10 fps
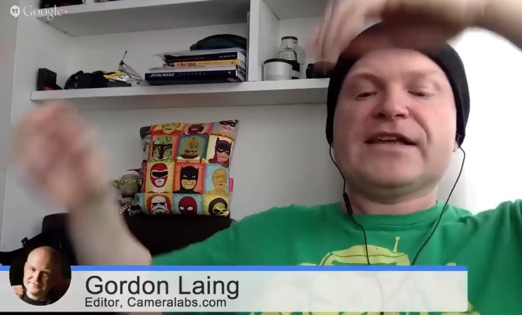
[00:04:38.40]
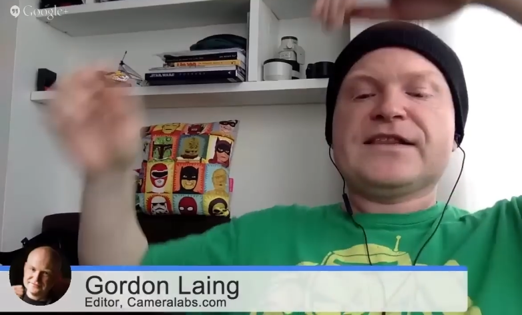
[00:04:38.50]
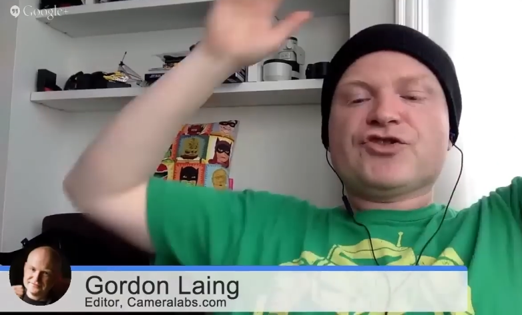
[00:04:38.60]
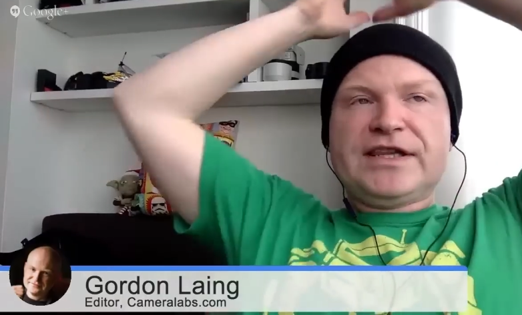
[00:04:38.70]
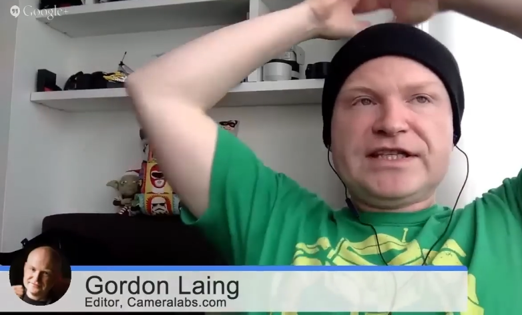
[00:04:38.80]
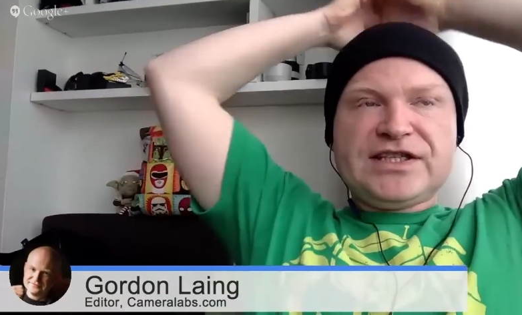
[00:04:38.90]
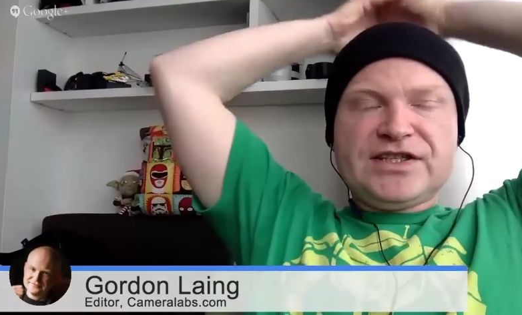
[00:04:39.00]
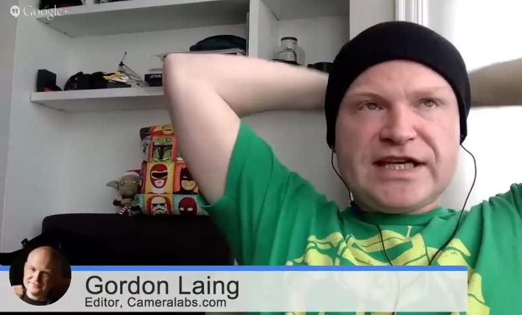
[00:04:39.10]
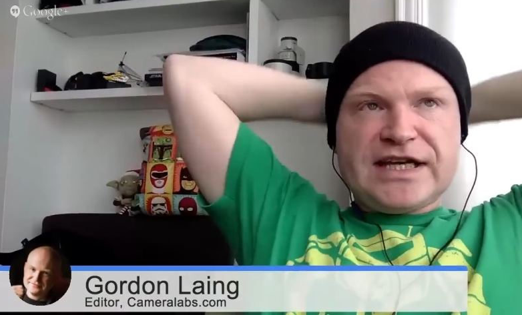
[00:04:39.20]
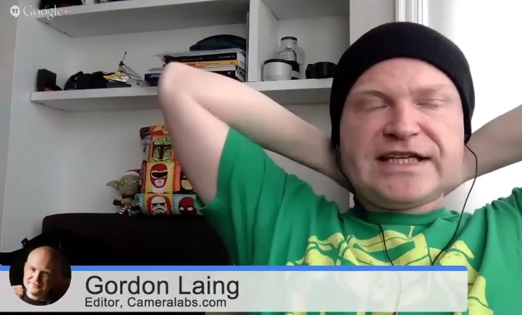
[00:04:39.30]
Speaker 1: yeah, that's right. This
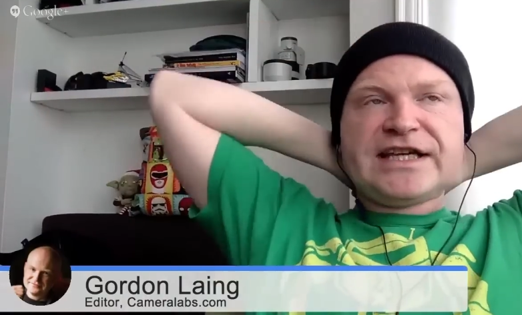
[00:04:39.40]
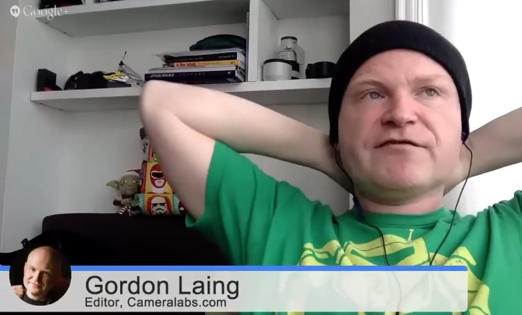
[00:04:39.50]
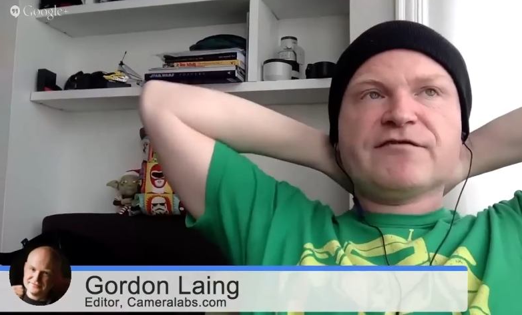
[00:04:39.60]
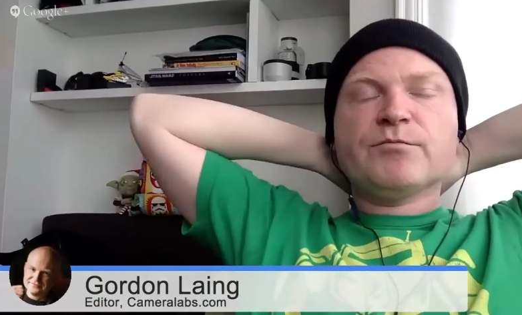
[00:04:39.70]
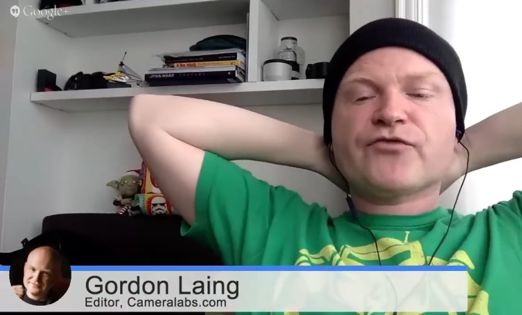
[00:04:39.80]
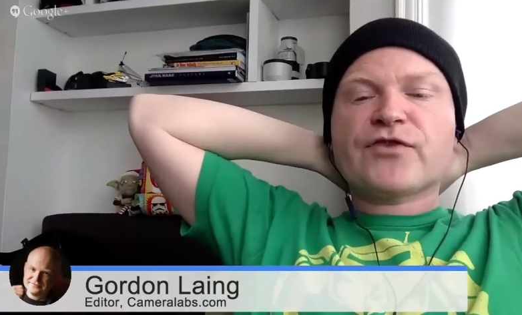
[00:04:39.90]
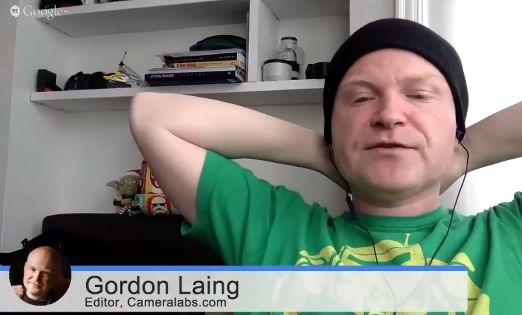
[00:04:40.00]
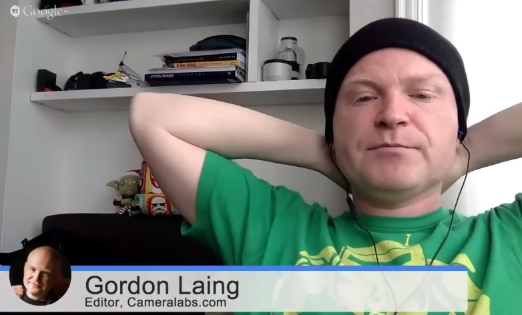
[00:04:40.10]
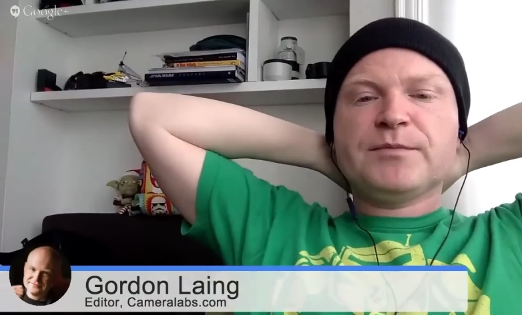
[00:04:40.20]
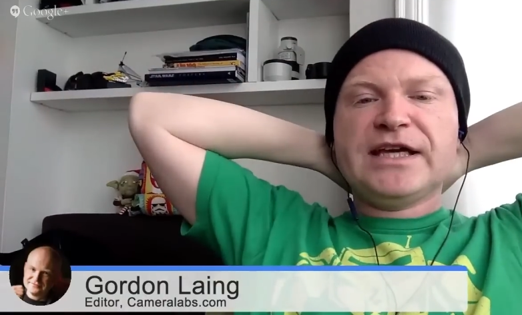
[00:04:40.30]
is uh, taken from
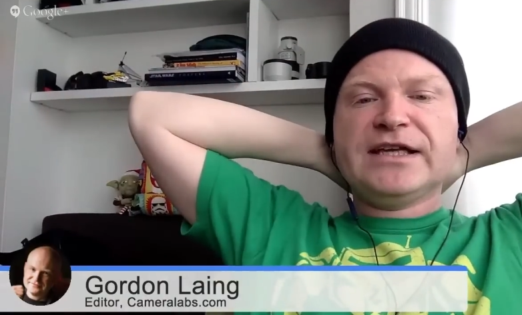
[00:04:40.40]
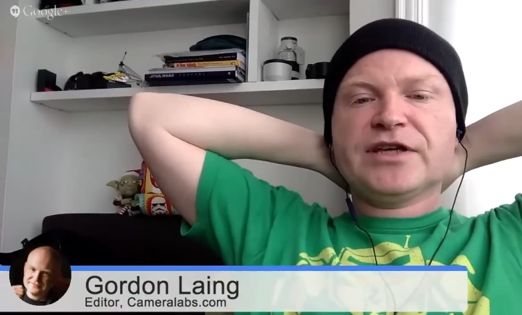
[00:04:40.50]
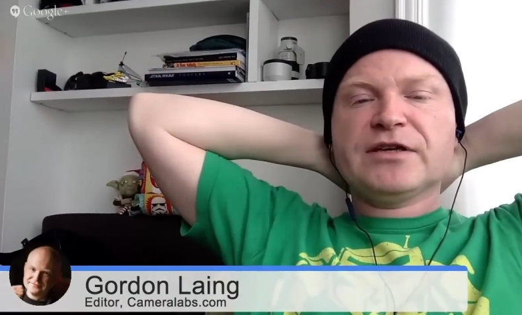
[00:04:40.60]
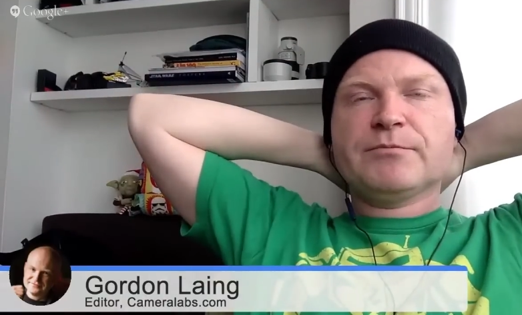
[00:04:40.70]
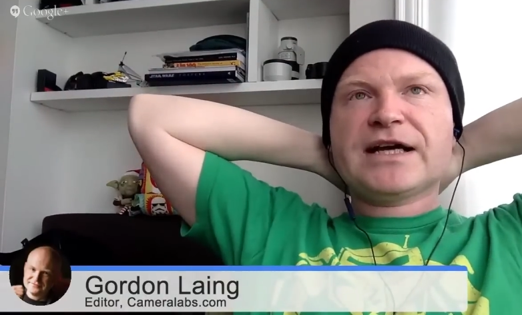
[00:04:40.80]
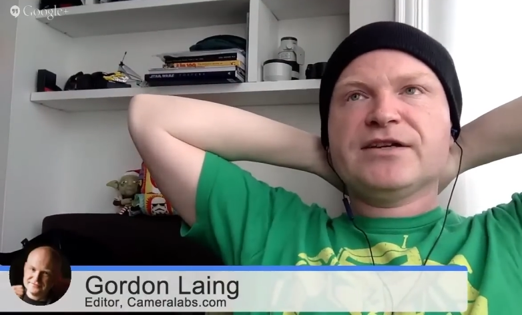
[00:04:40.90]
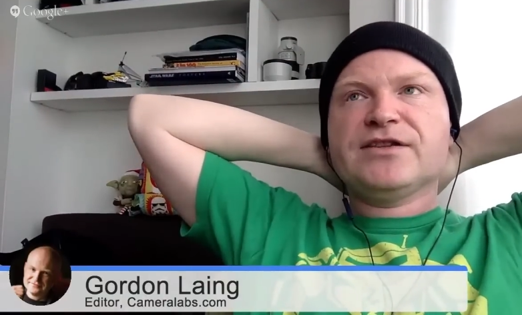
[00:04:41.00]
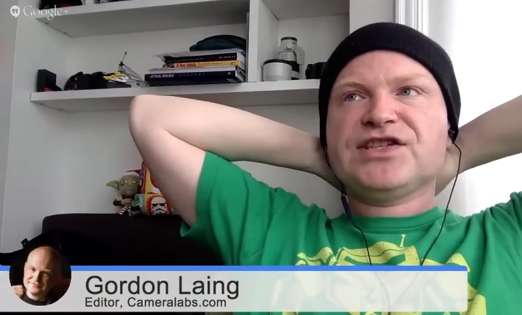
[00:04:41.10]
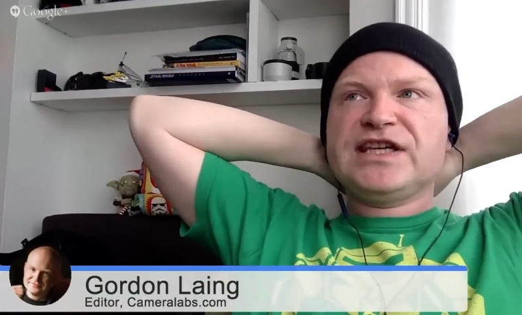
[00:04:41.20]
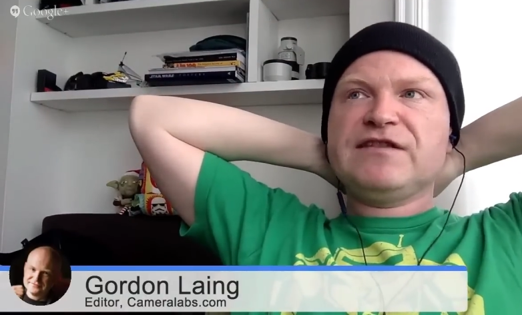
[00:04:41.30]
Brighton Pier, looking back
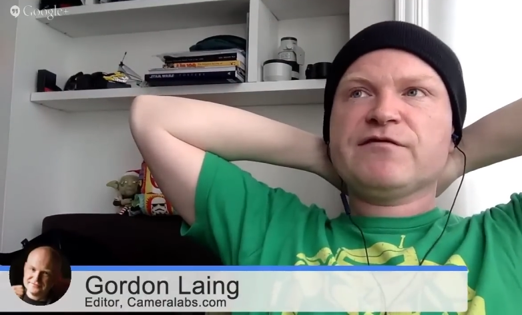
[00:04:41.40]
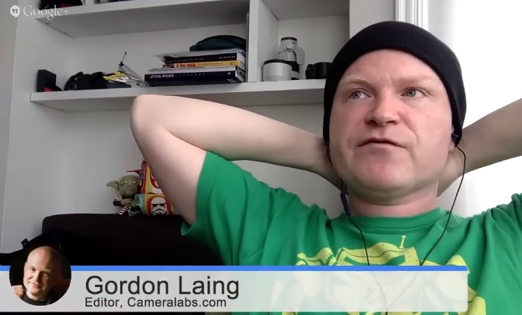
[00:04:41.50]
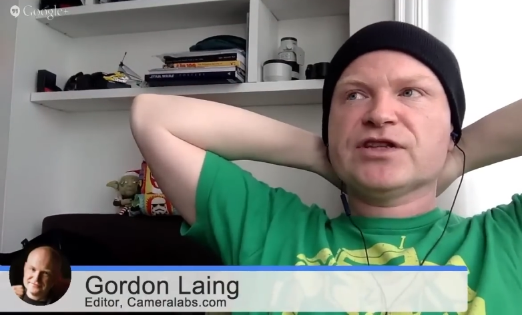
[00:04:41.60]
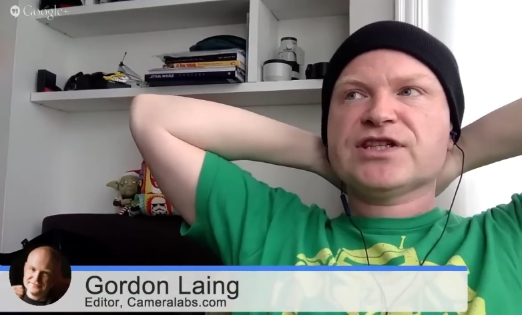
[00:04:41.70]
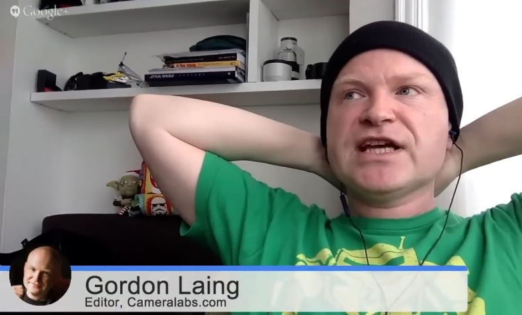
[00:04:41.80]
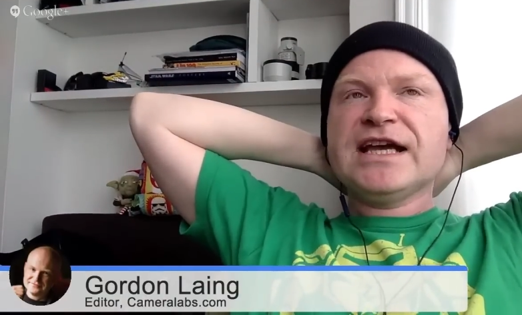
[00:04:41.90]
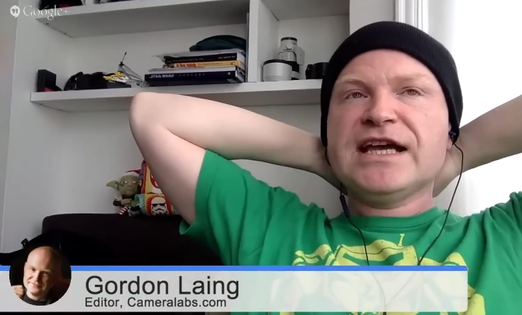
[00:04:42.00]
at the seafront,